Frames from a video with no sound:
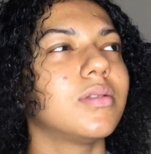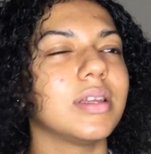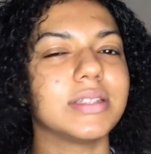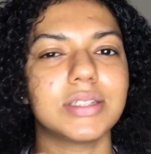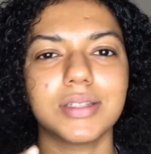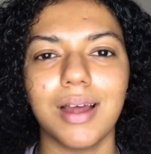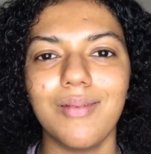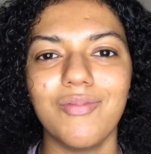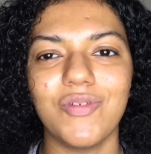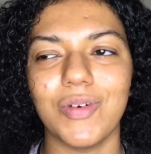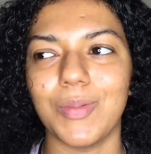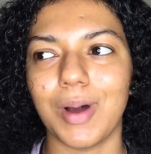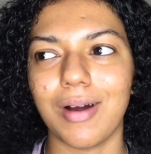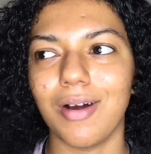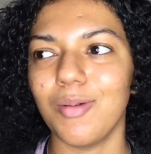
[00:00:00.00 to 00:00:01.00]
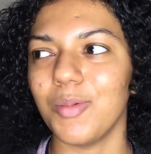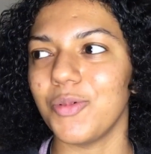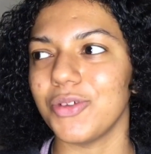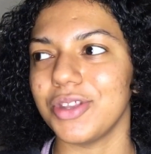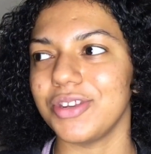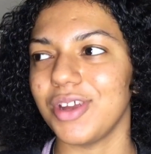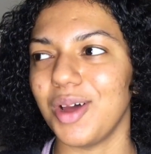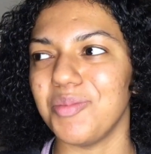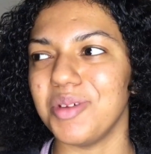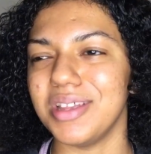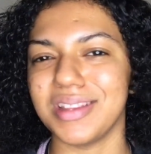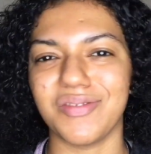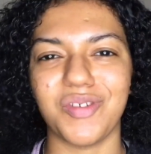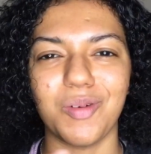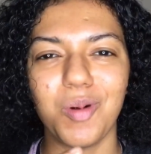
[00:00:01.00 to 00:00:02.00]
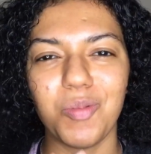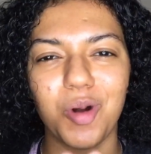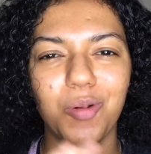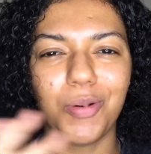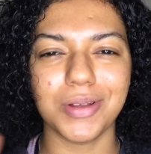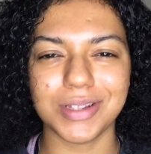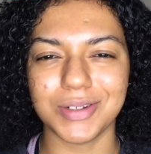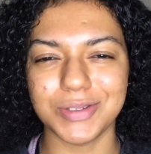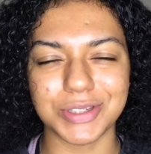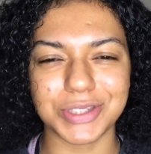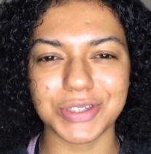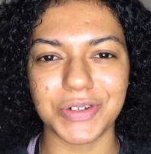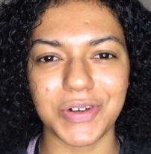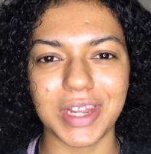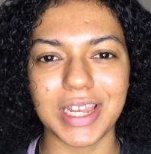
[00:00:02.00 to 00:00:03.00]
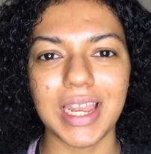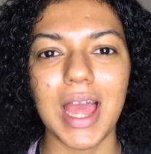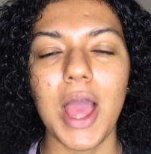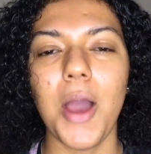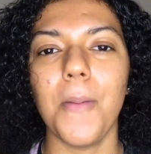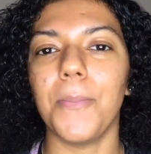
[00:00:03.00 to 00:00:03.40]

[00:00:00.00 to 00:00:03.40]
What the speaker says: there's a term for it, but I can't remember what the term is. If I remember, I'll put it on the screen.